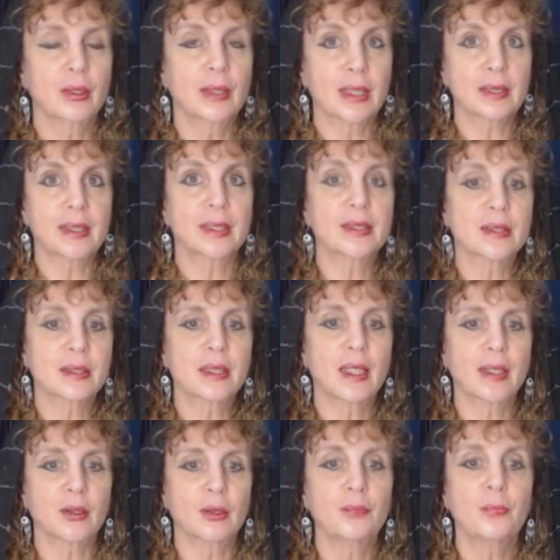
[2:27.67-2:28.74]
that's, that's the
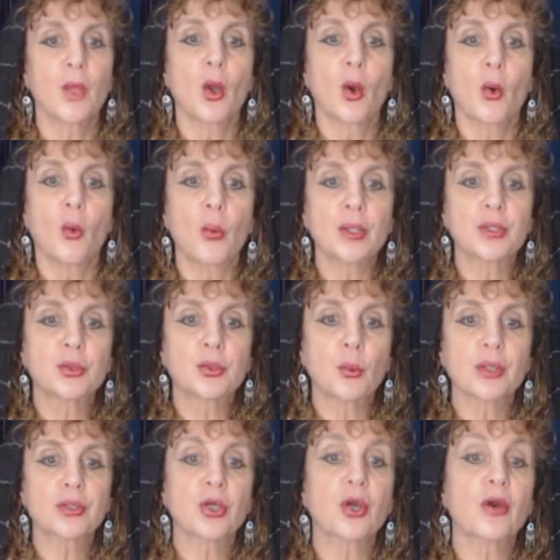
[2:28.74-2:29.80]
title, which was